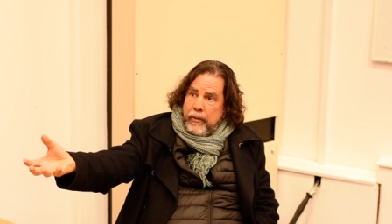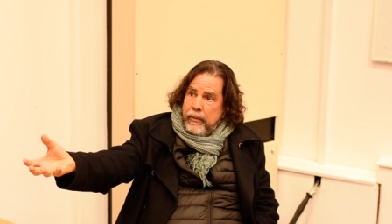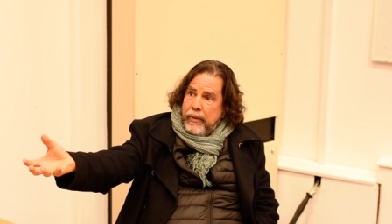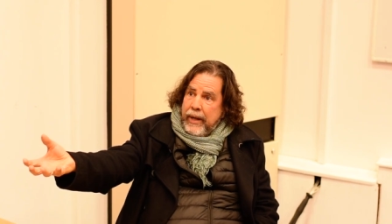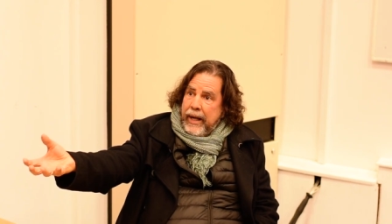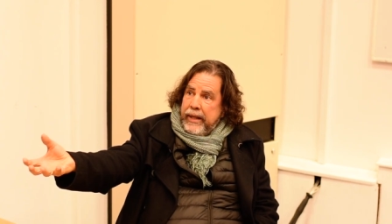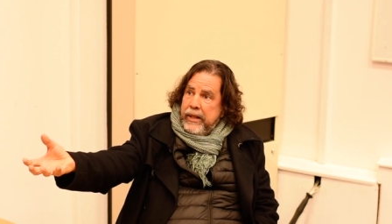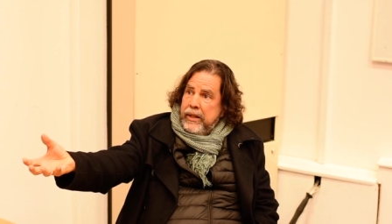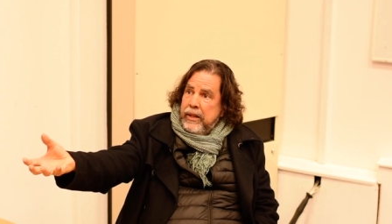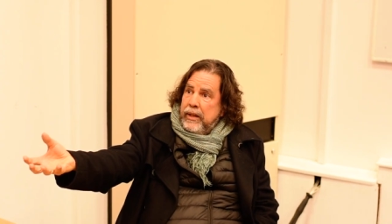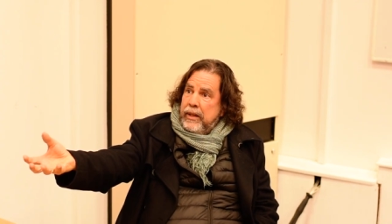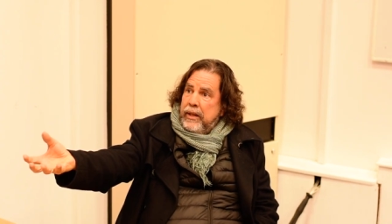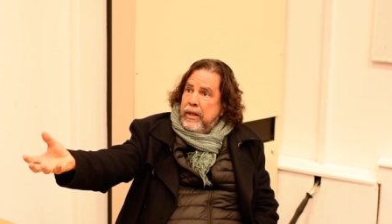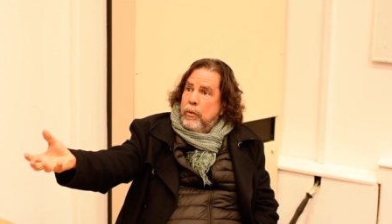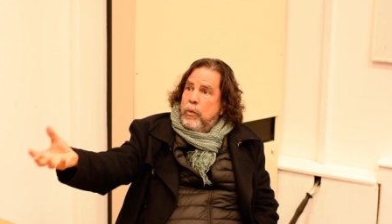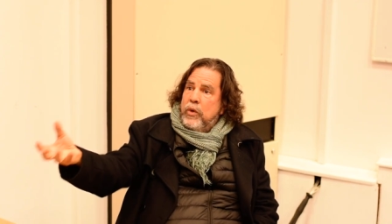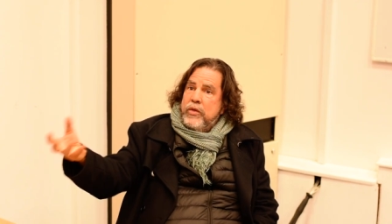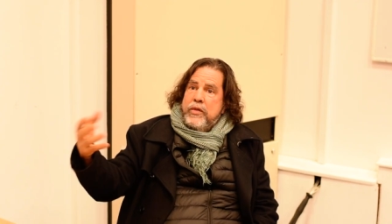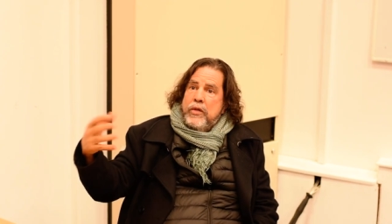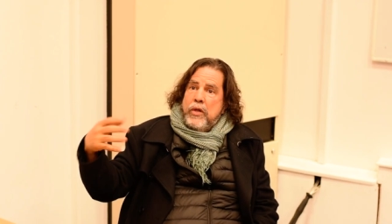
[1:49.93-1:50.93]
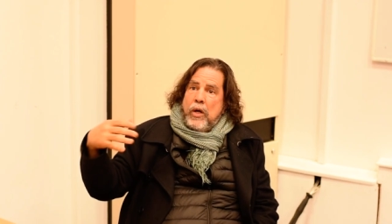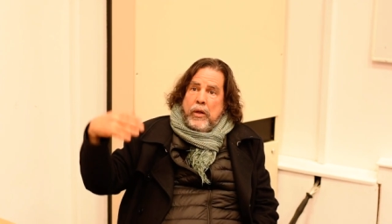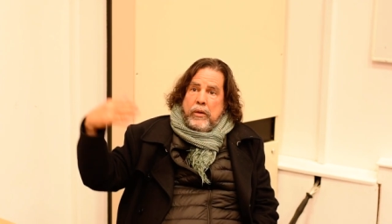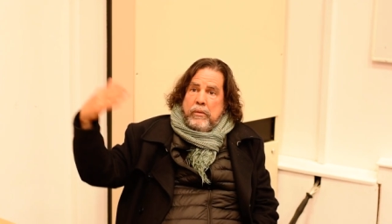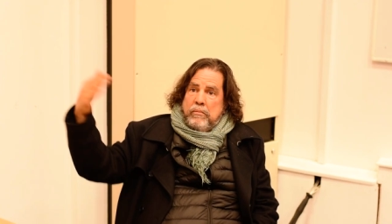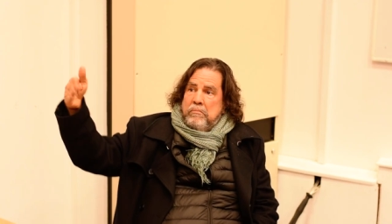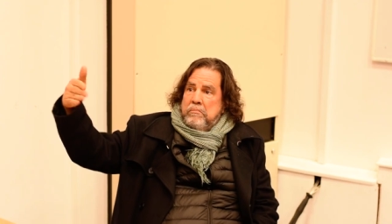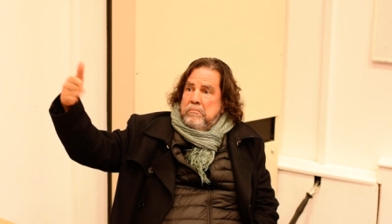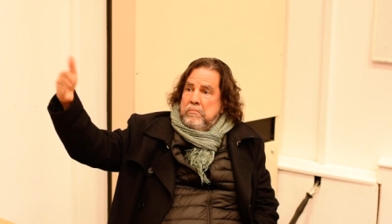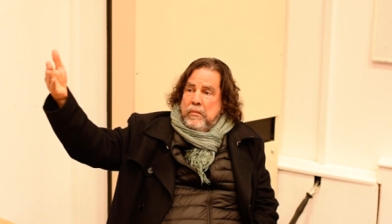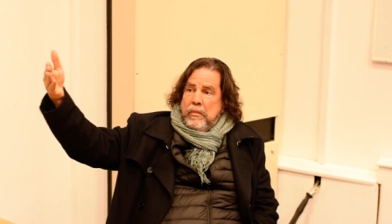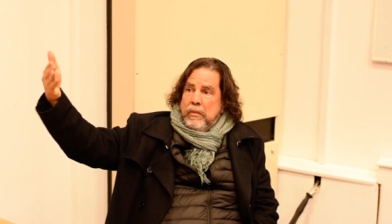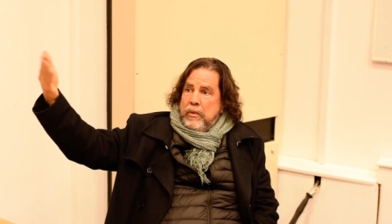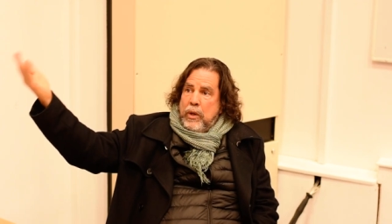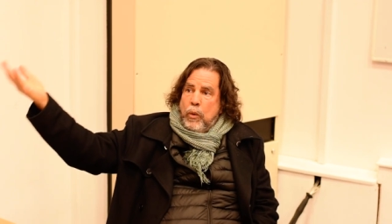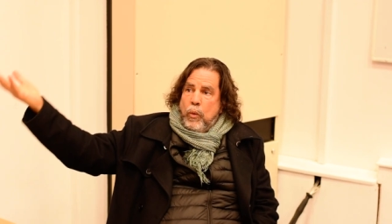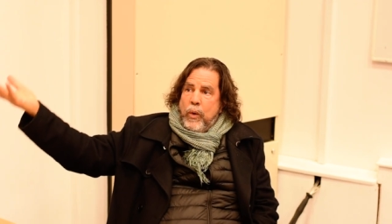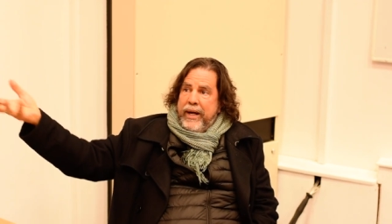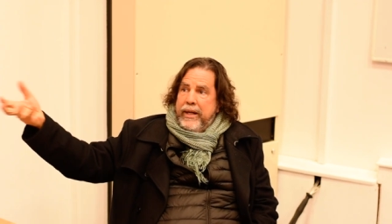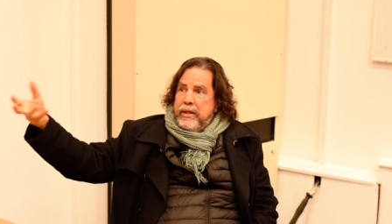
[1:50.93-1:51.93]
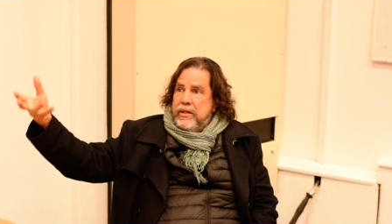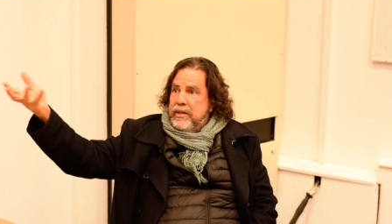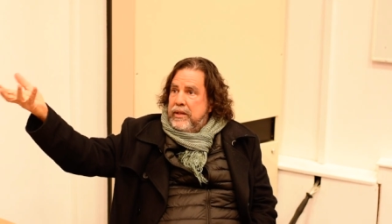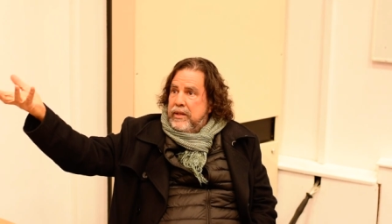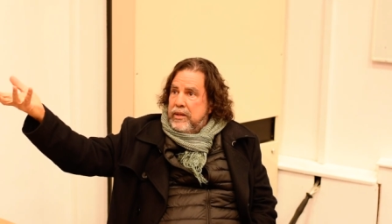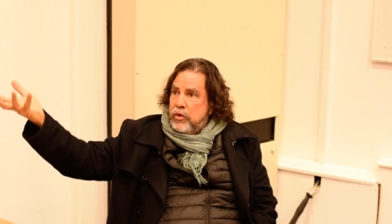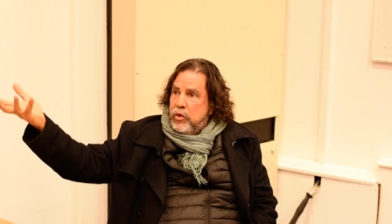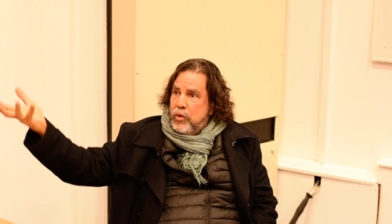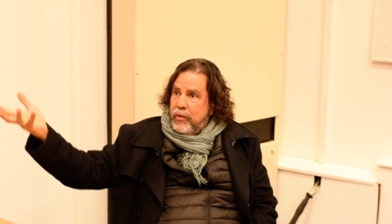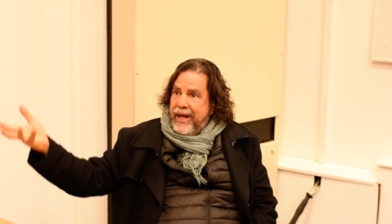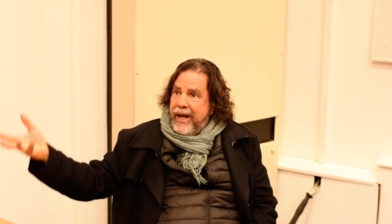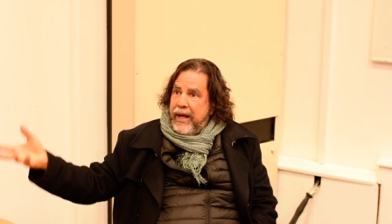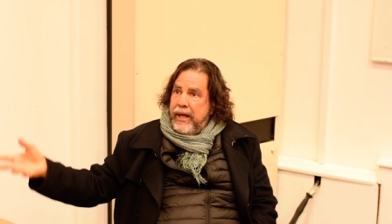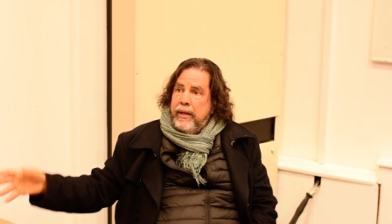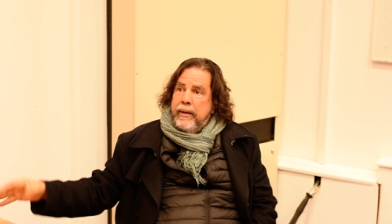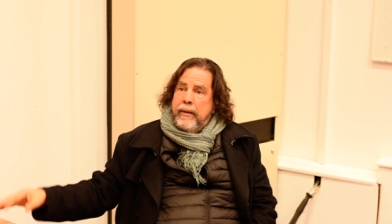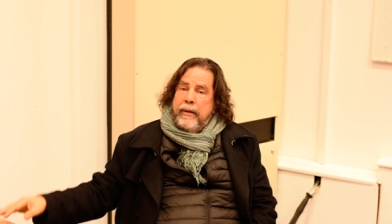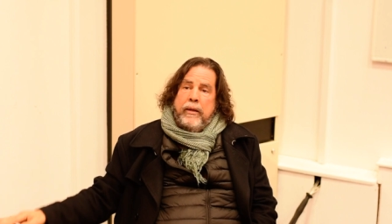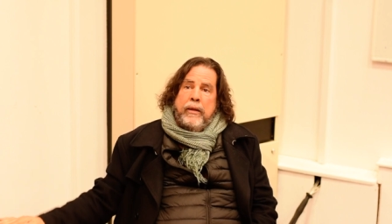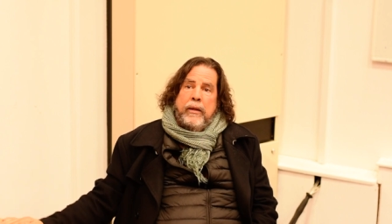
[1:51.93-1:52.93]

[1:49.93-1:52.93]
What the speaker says: right? It was not the way it's today.